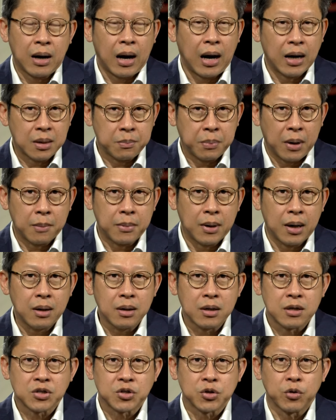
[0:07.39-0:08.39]
Alibaba
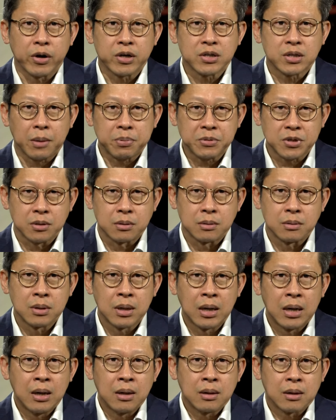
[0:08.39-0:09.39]
is no exception.
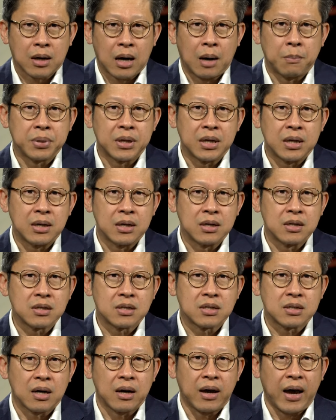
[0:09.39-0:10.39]
The company
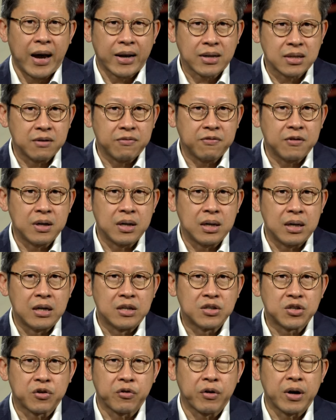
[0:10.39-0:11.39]
is actively
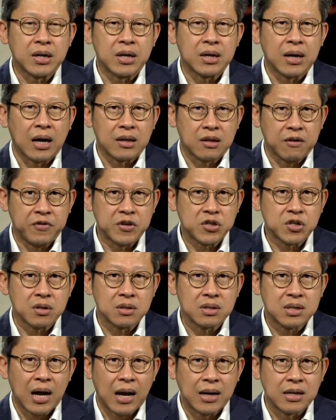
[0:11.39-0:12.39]
integrating artificial
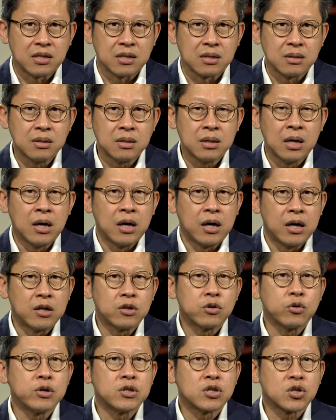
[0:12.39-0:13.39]
intelligence
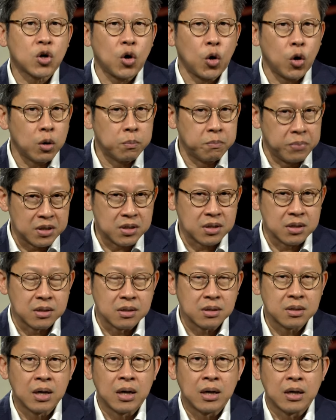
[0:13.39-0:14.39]
into its core
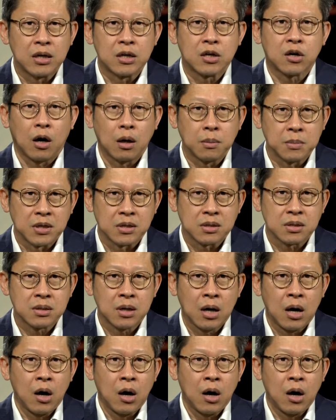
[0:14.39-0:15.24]
business, e-commerce.